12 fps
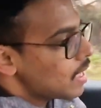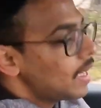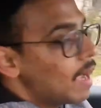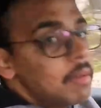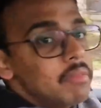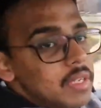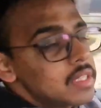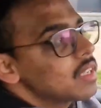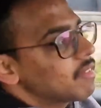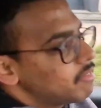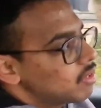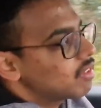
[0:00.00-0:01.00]
I mean, once
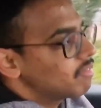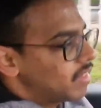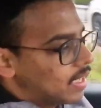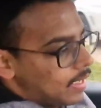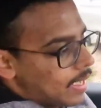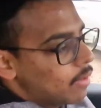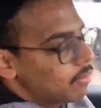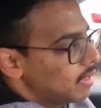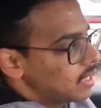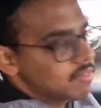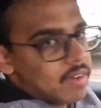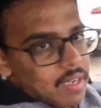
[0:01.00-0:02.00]
you figured it out,
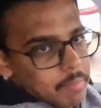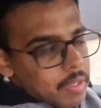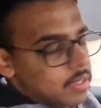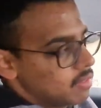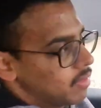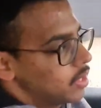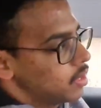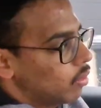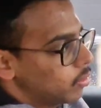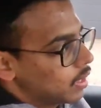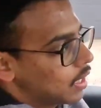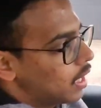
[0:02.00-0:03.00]
it's fine, because once you
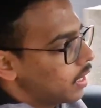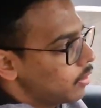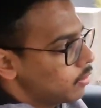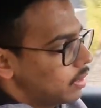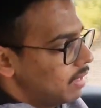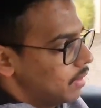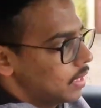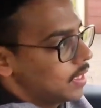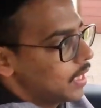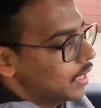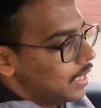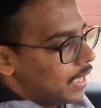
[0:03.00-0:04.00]
own the car, you live with it
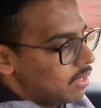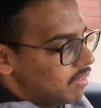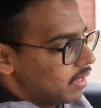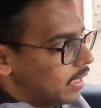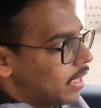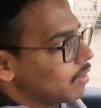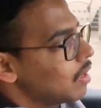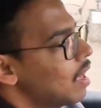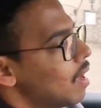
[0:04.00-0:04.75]
daily and you figure it out.